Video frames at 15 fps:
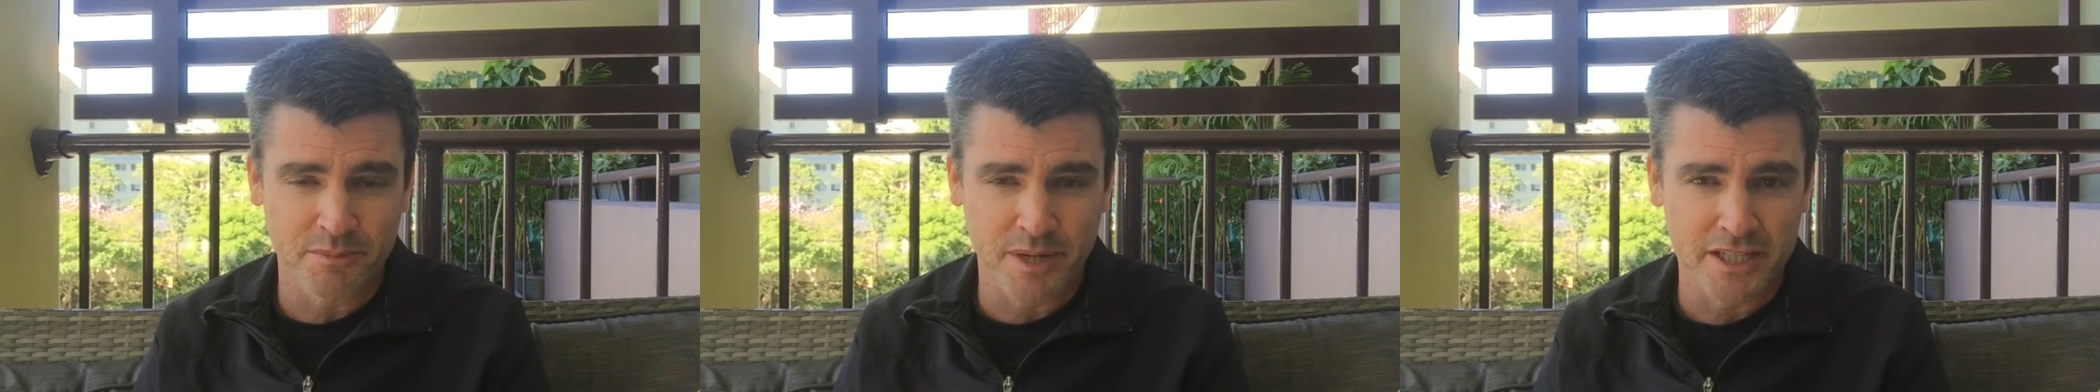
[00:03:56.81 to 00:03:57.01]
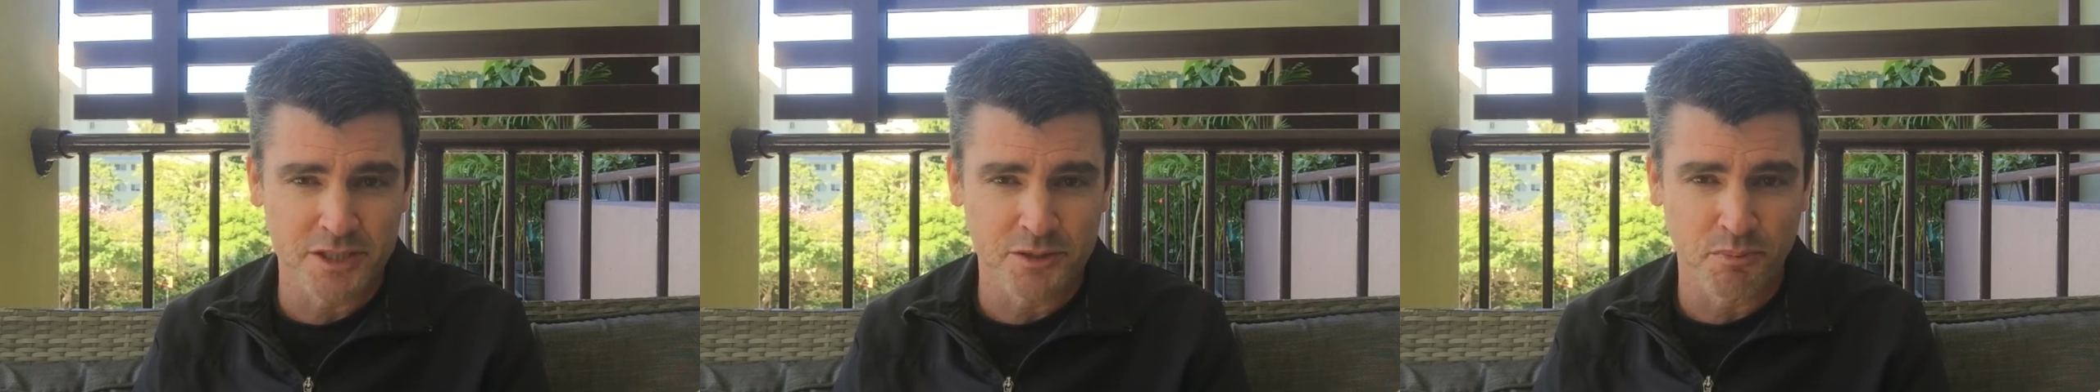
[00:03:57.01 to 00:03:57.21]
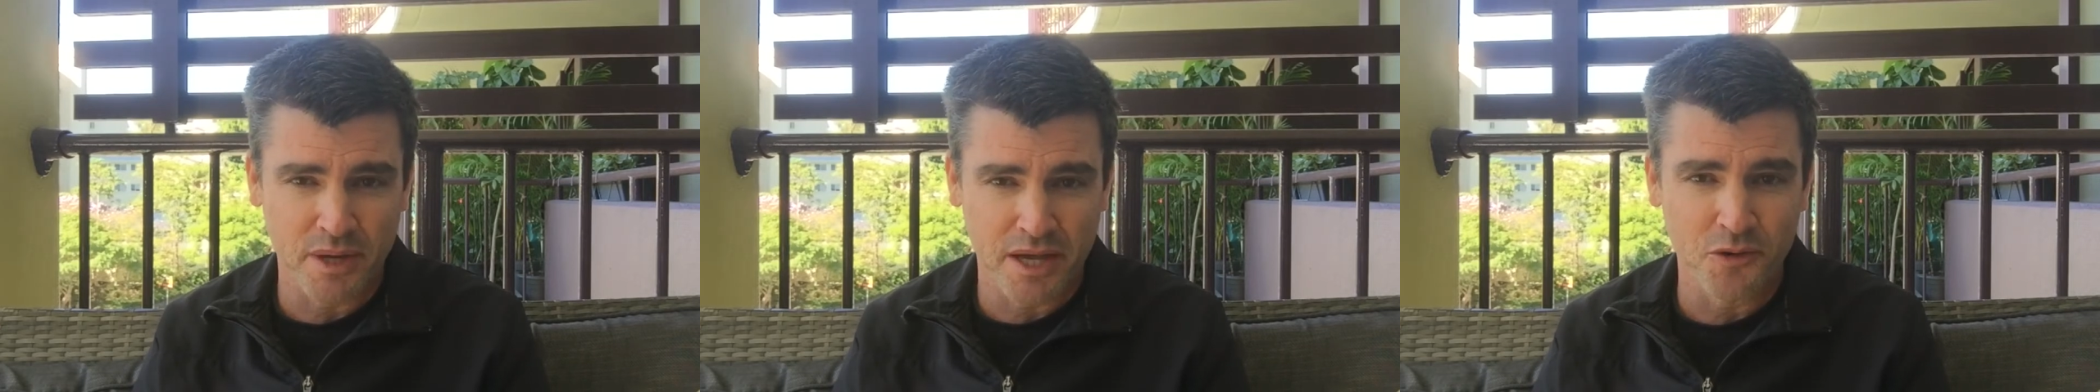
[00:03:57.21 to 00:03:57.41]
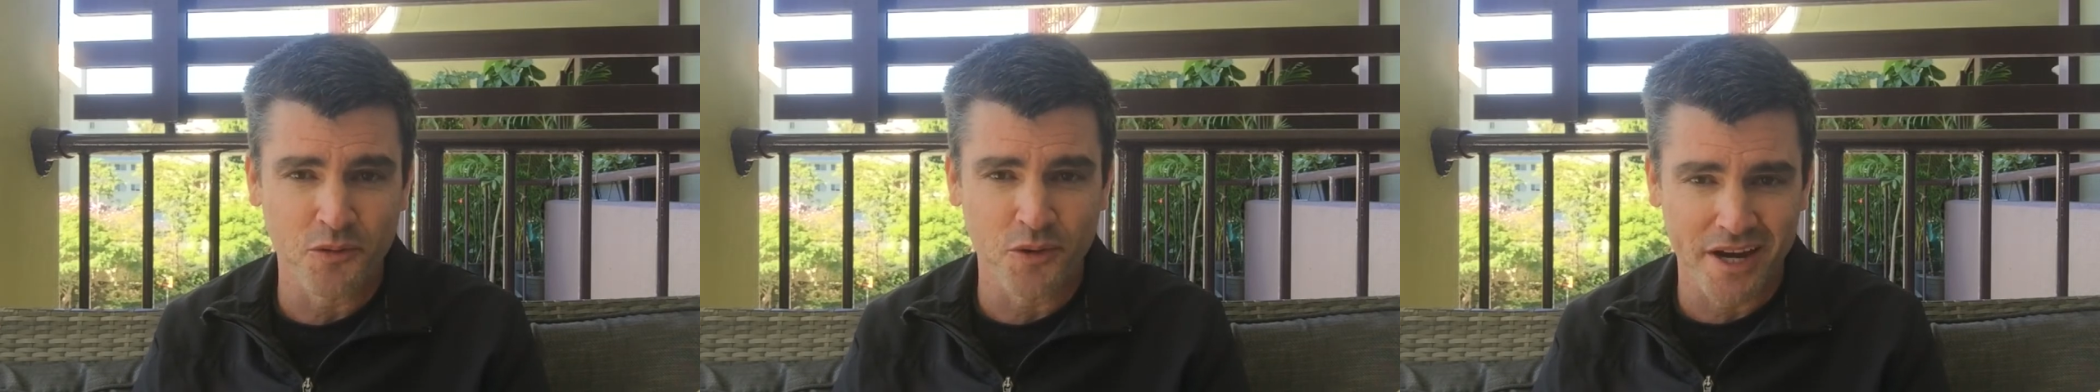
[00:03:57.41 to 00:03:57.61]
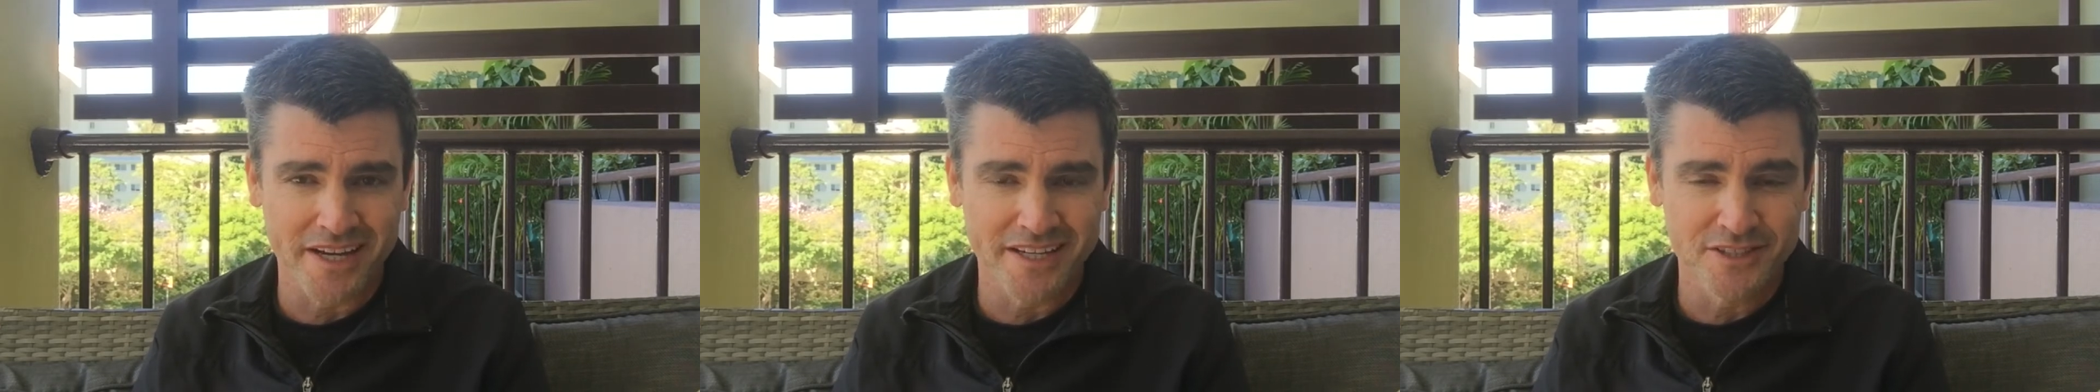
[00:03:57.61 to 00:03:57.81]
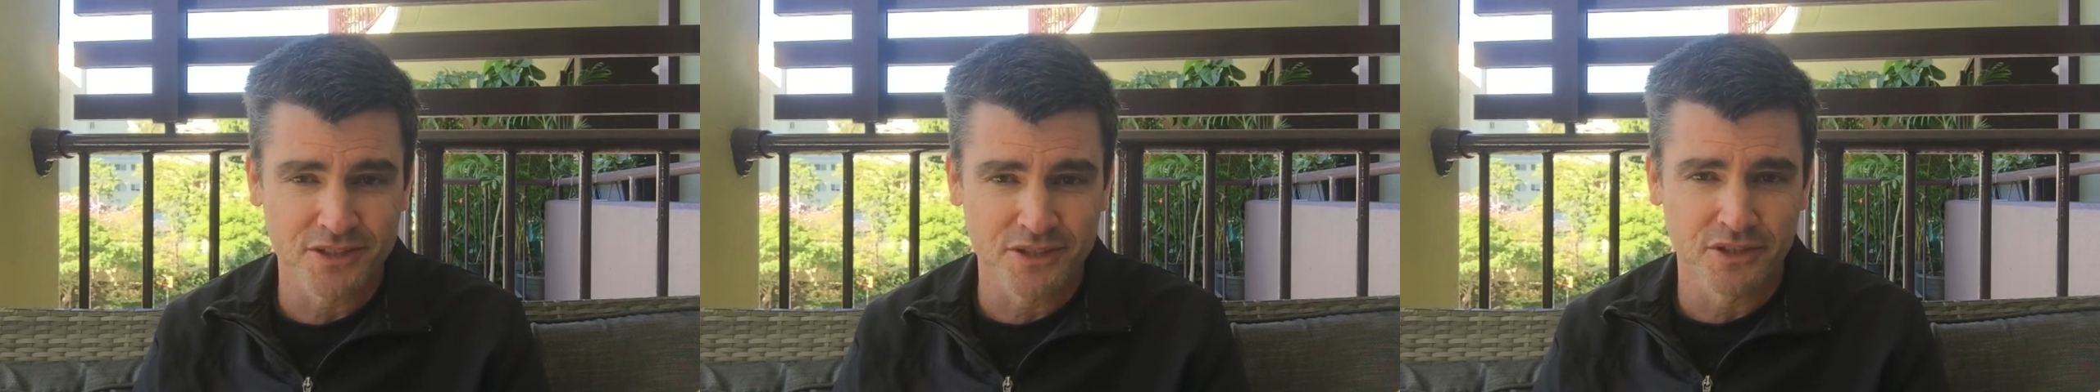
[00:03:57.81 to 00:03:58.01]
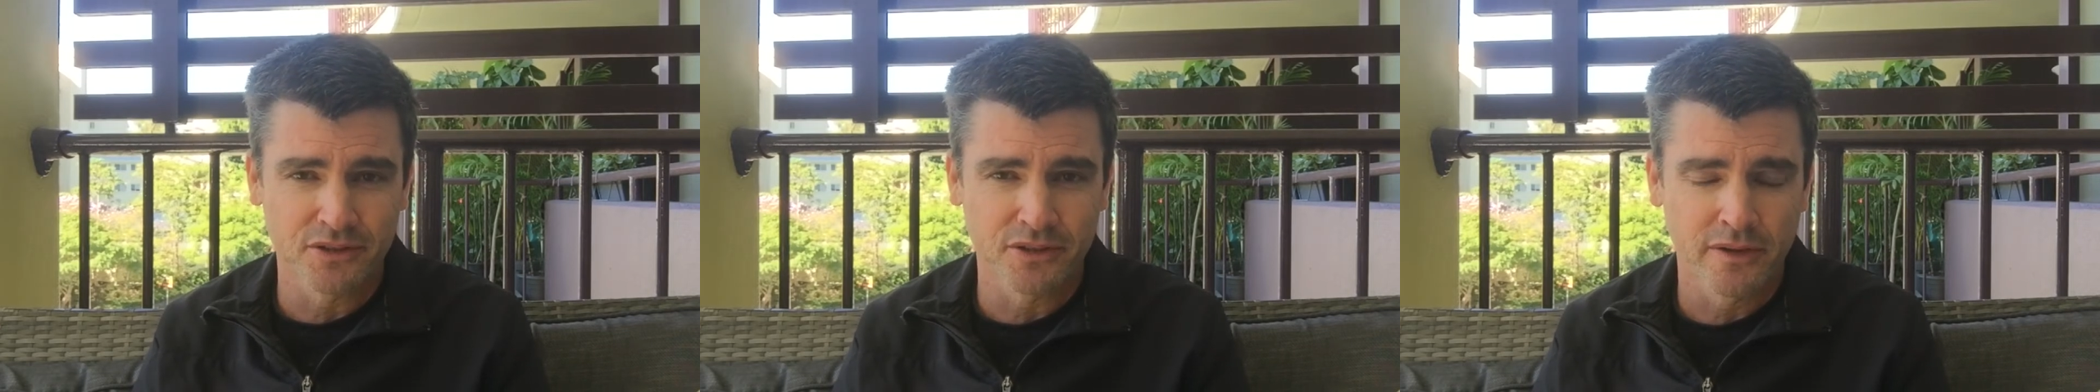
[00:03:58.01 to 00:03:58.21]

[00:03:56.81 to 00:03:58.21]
much better way to